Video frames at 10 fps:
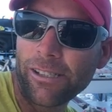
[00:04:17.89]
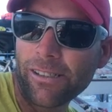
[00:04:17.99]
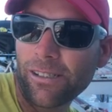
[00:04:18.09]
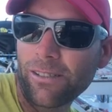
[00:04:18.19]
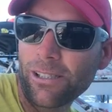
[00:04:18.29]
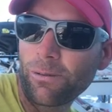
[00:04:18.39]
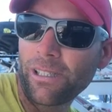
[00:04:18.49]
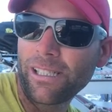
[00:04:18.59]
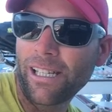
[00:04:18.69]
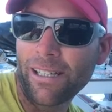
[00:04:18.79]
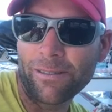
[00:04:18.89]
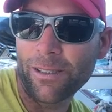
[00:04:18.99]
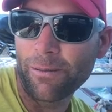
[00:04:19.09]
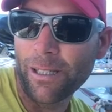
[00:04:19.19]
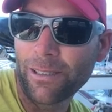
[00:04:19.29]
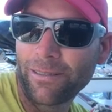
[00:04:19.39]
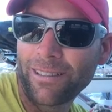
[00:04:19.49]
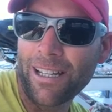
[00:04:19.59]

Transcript: sure, as soon as we did that for about